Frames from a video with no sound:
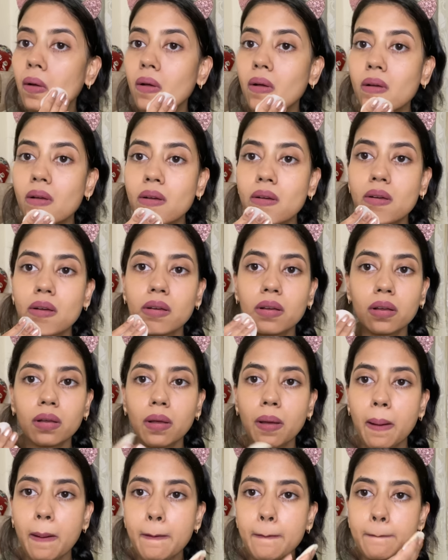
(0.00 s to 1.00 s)

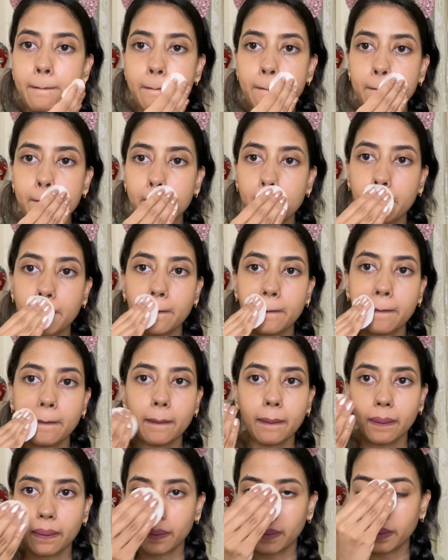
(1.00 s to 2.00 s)

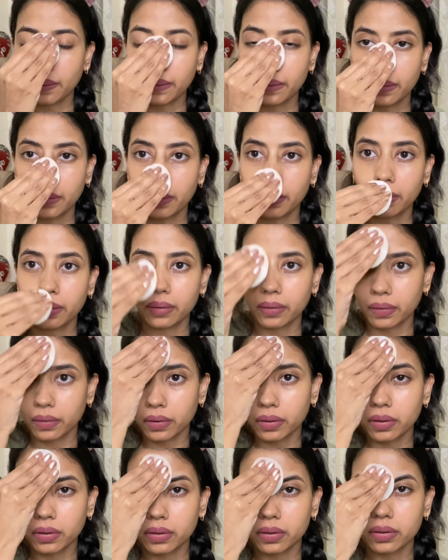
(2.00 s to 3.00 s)

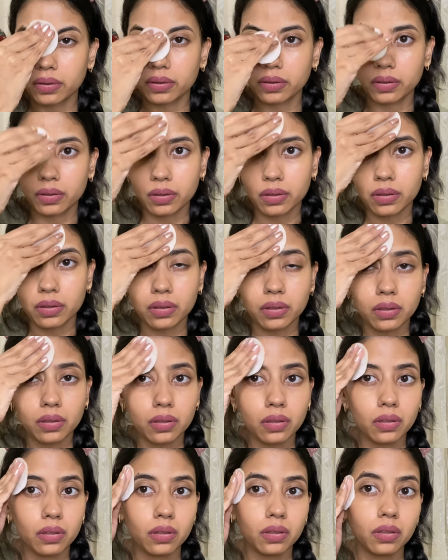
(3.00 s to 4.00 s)

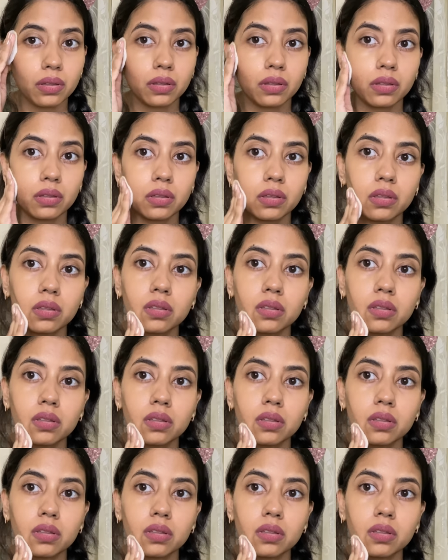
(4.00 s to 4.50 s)
[no speech]